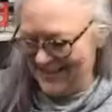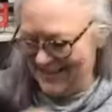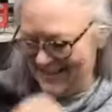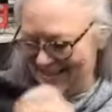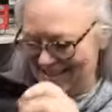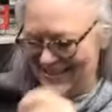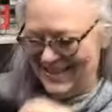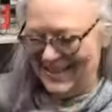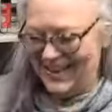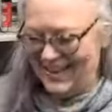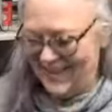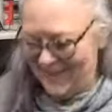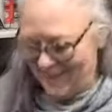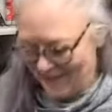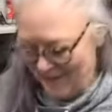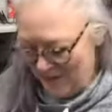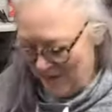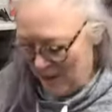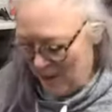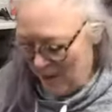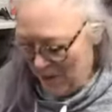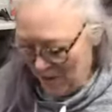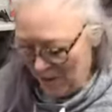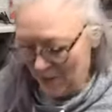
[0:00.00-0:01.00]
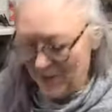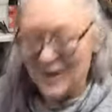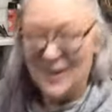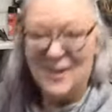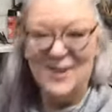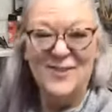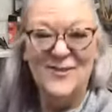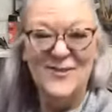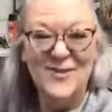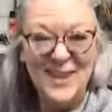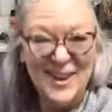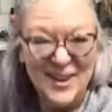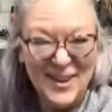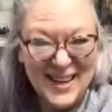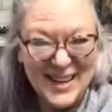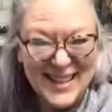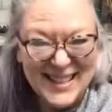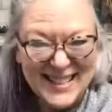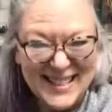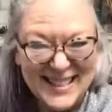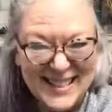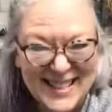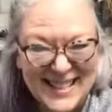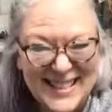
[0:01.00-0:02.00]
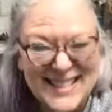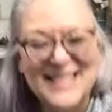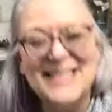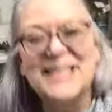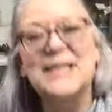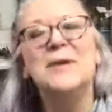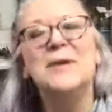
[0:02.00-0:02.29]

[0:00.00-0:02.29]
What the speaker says: So, you're very excited.